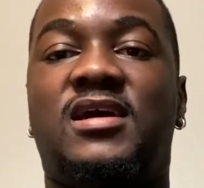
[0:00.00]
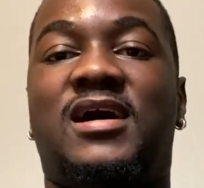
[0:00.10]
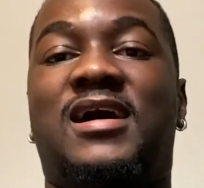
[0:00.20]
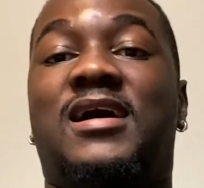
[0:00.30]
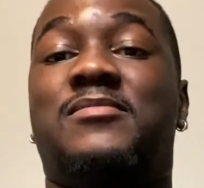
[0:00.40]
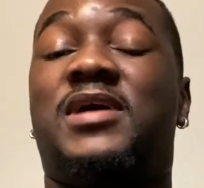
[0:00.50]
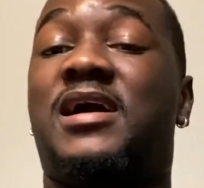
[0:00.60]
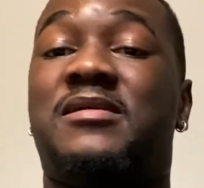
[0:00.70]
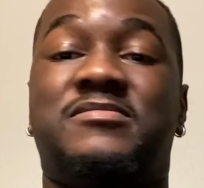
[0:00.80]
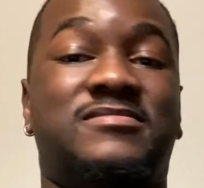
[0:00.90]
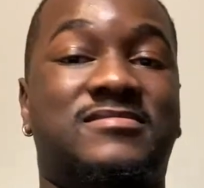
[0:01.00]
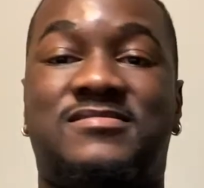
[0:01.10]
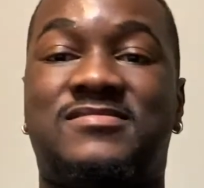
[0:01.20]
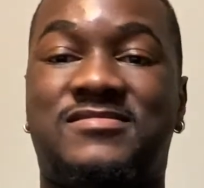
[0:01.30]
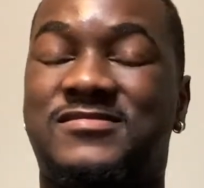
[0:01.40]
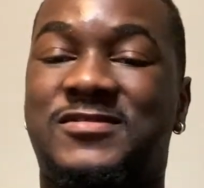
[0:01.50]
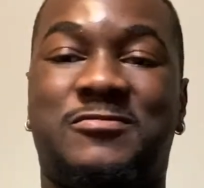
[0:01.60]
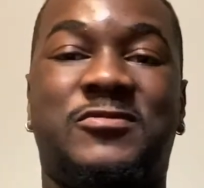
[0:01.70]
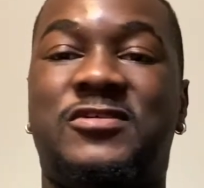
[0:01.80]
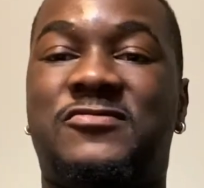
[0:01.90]
I'm
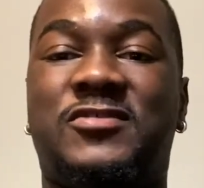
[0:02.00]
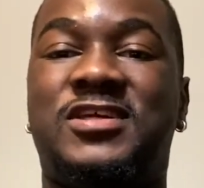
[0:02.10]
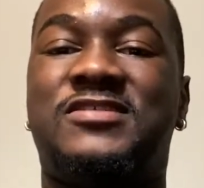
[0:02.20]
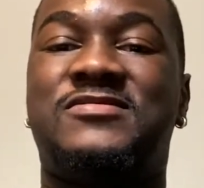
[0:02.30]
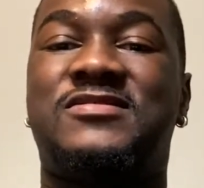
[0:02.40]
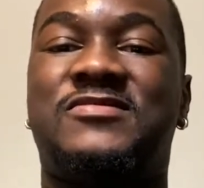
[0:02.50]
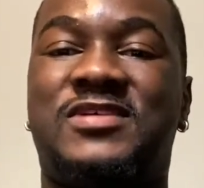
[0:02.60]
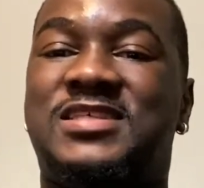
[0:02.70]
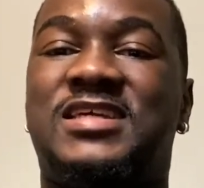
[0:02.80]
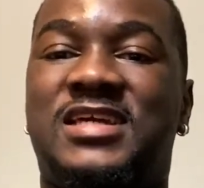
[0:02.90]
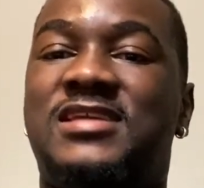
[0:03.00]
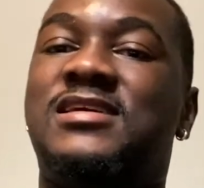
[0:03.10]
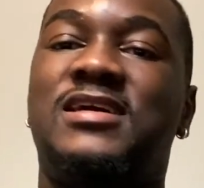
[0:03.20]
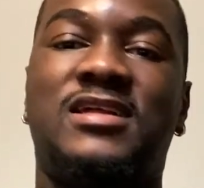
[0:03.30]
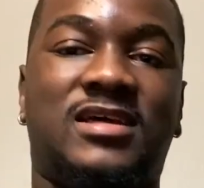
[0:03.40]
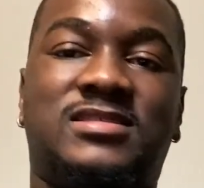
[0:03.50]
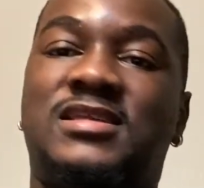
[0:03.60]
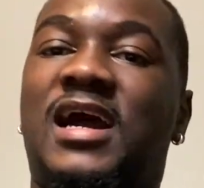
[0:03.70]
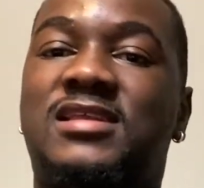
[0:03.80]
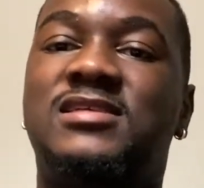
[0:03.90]
rooting for you once again. Let's
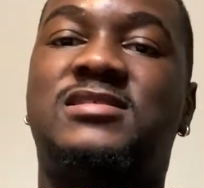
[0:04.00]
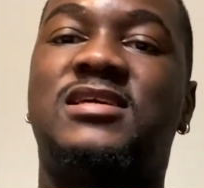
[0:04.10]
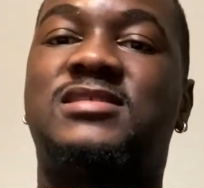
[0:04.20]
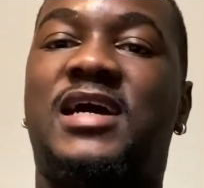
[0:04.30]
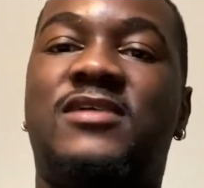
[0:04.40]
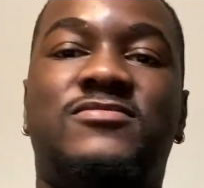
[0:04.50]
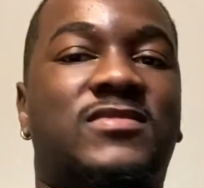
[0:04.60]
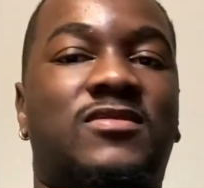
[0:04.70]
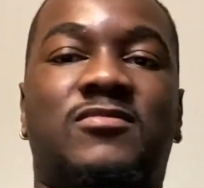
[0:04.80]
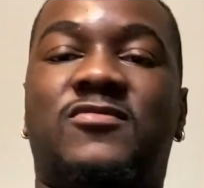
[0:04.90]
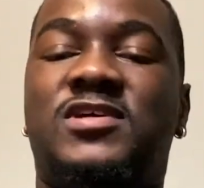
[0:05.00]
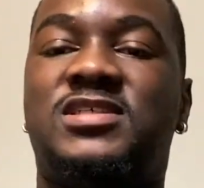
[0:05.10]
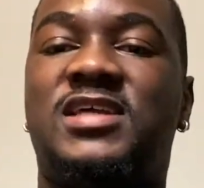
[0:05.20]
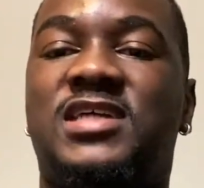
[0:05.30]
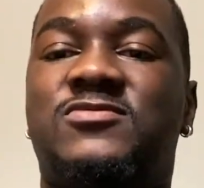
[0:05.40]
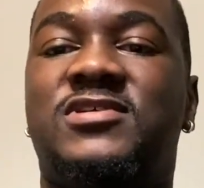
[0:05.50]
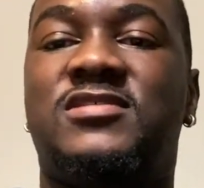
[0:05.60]
knock these things out and move on to next week.